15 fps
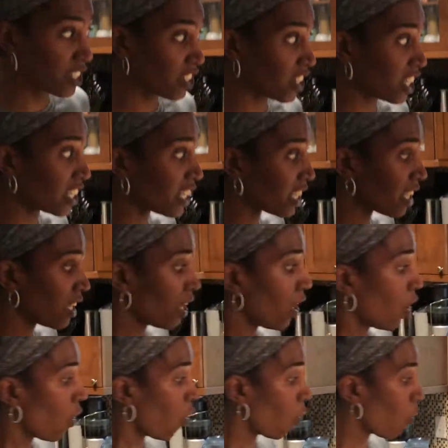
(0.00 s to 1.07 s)
good,
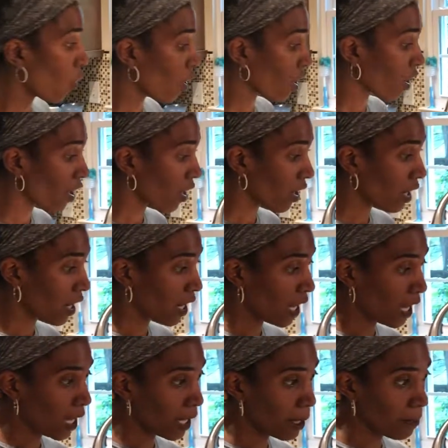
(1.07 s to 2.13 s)
or
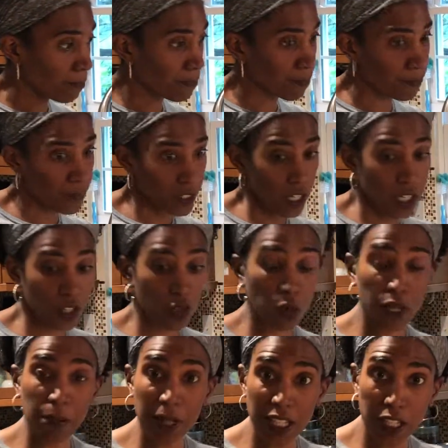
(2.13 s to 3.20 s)

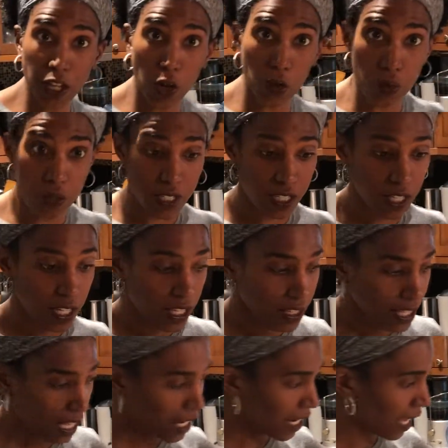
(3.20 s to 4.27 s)
creamy goat.
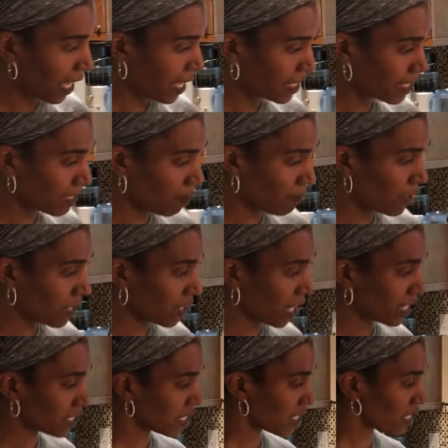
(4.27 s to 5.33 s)
That adds something
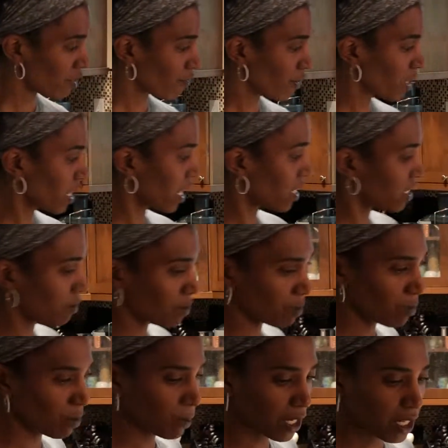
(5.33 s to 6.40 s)
nice and different. Actually, I'm gonna
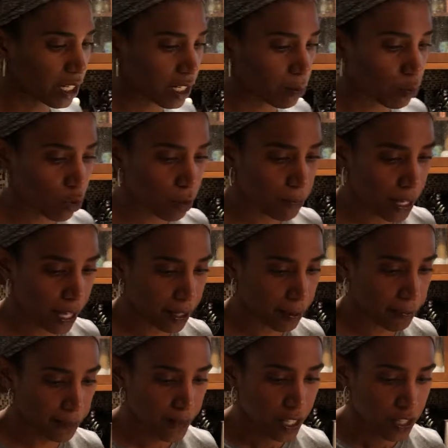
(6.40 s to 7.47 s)
bring my cutting board back.
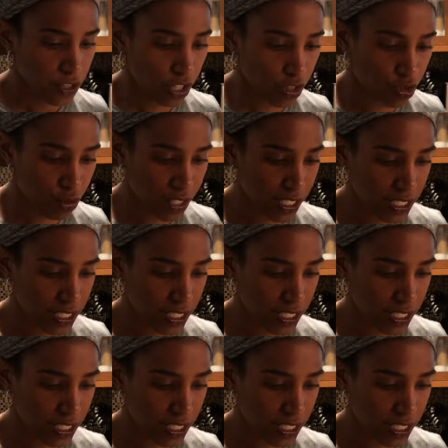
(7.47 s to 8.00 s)
So as you can